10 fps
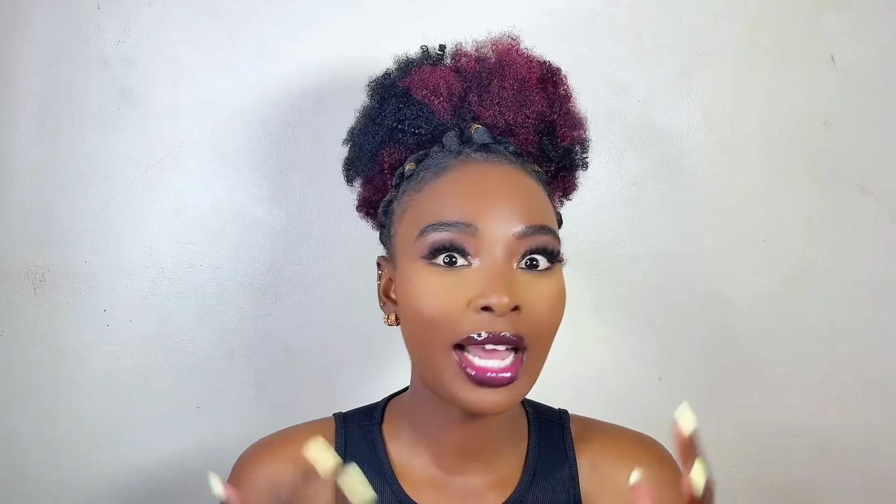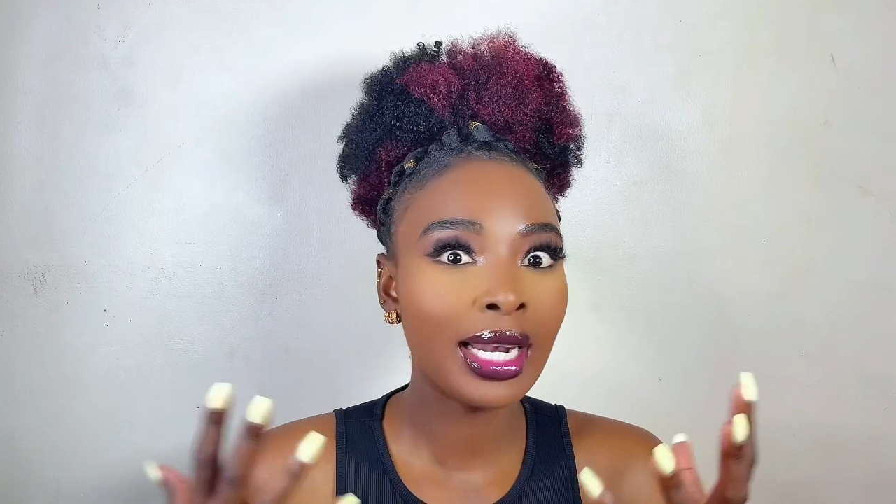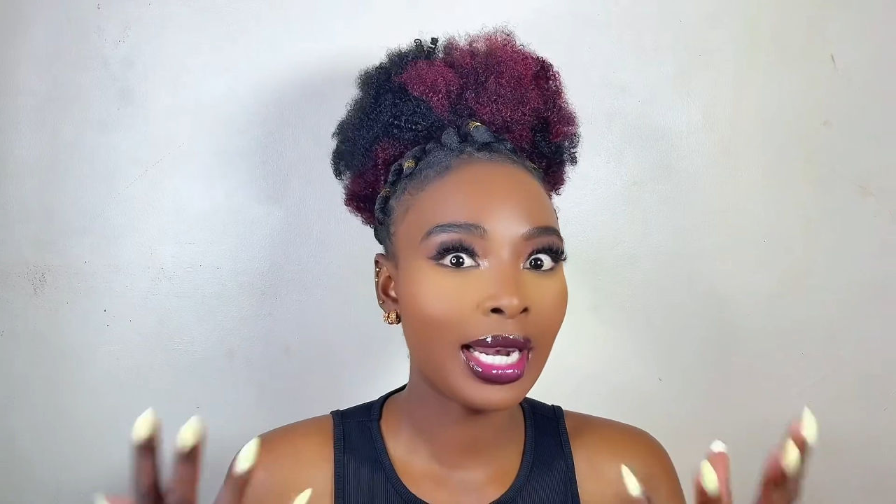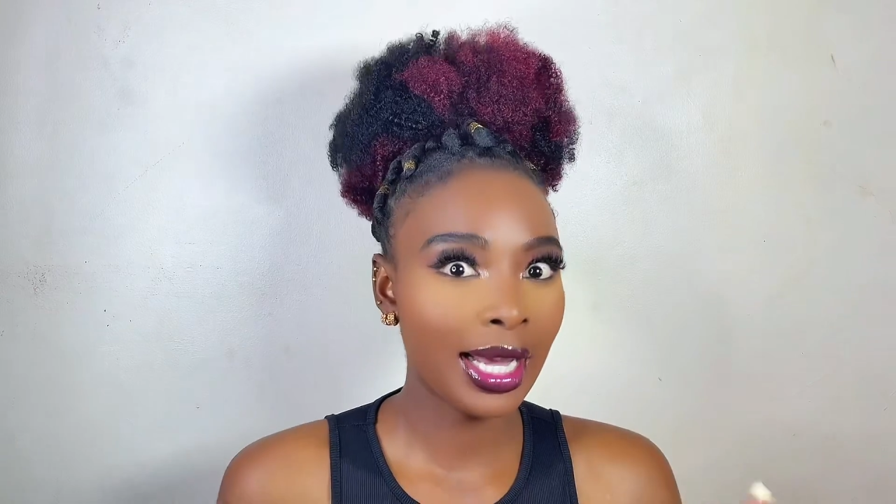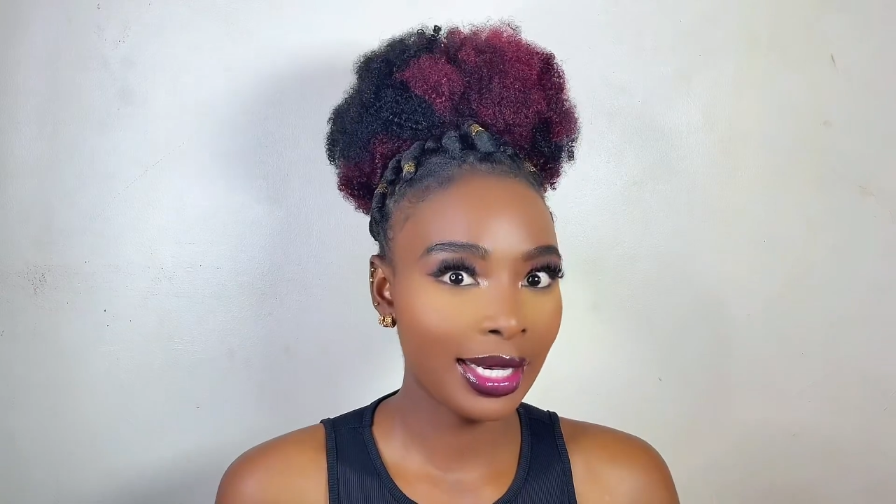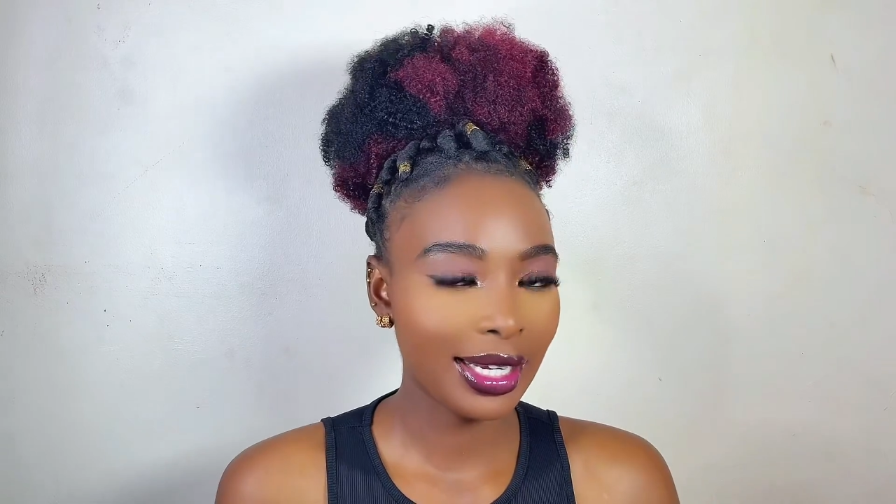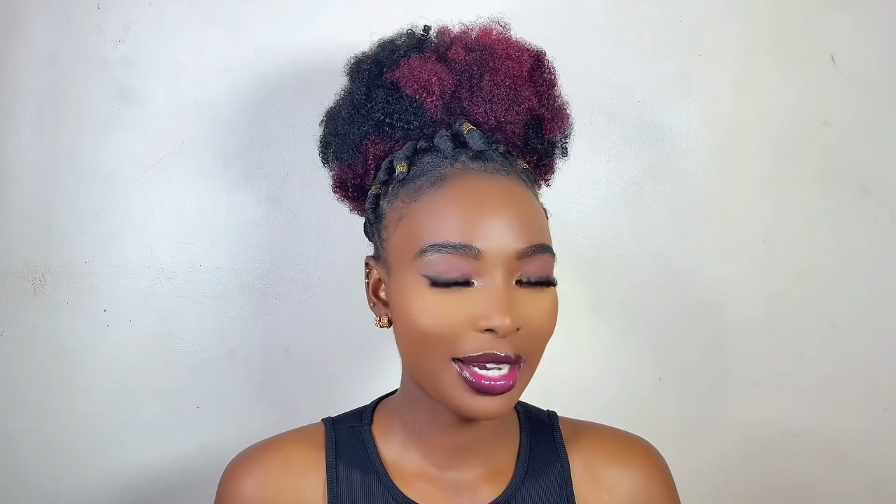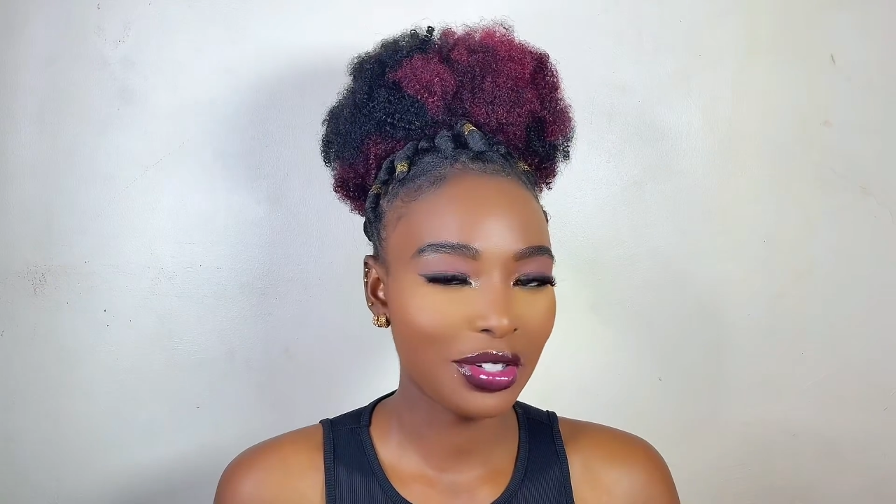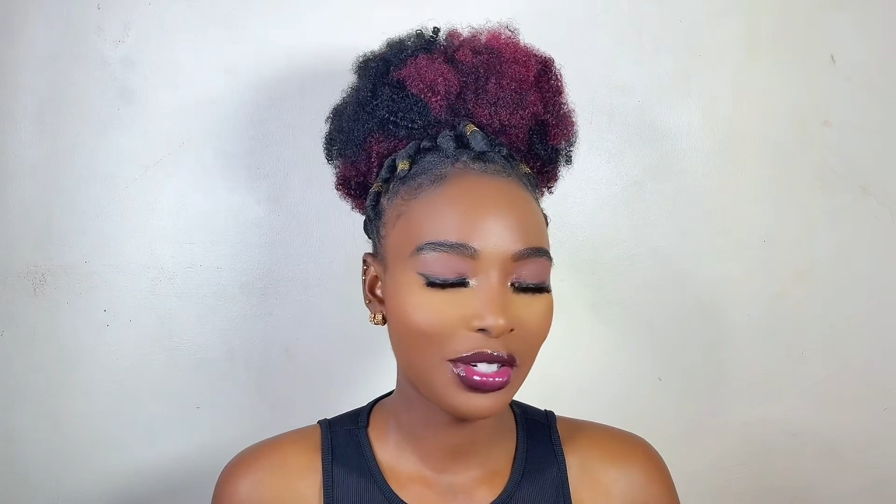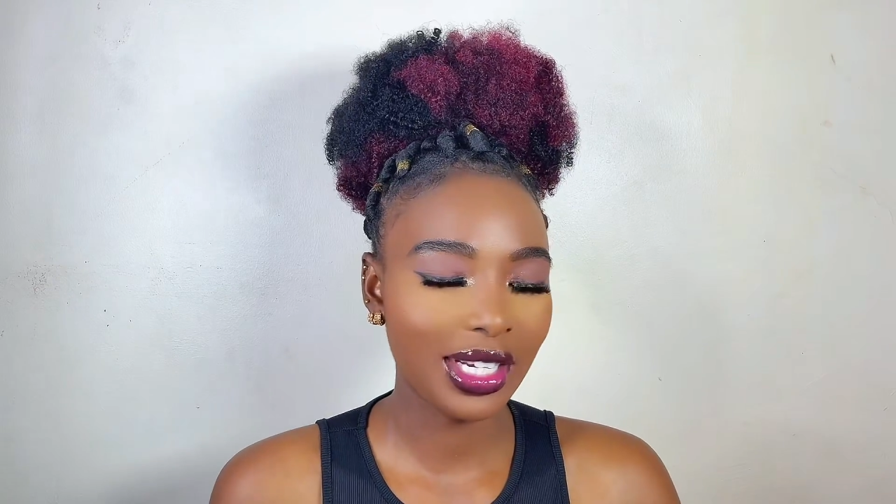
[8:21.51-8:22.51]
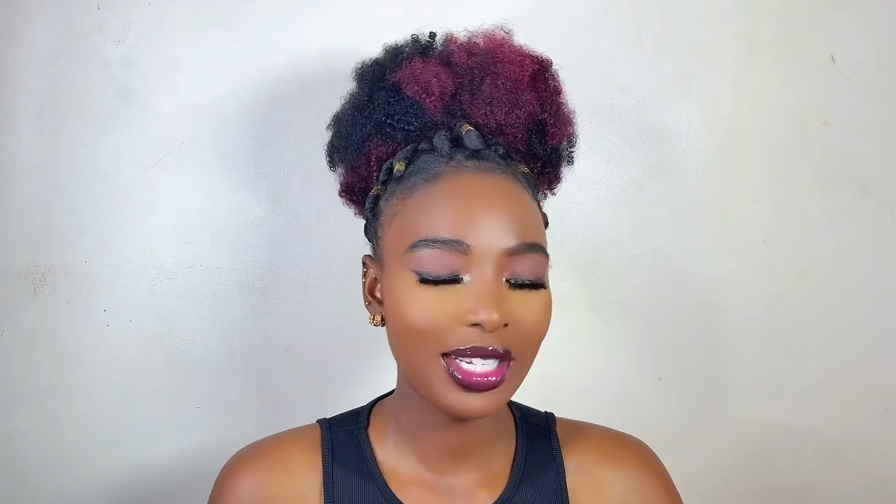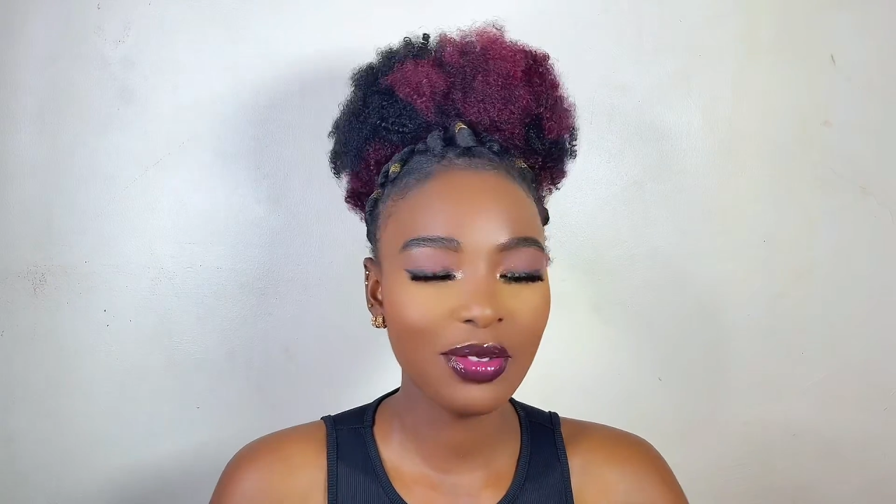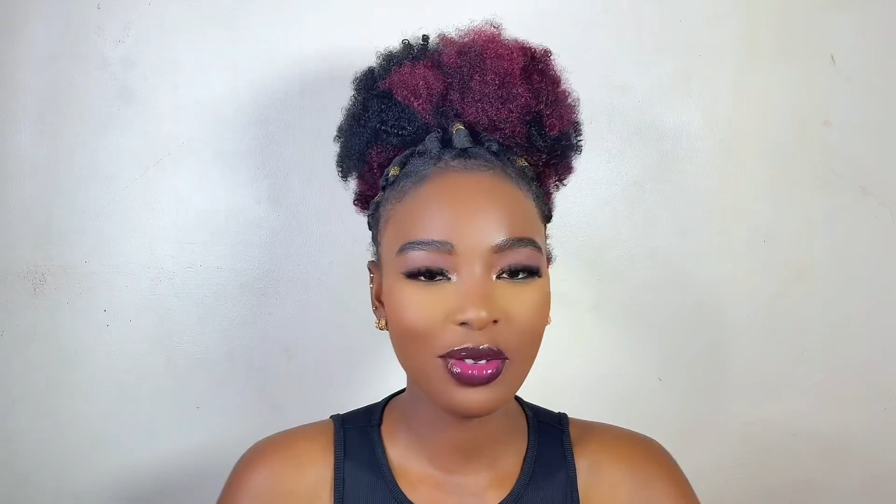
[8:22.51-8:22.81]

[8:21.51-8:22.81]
and learning actually,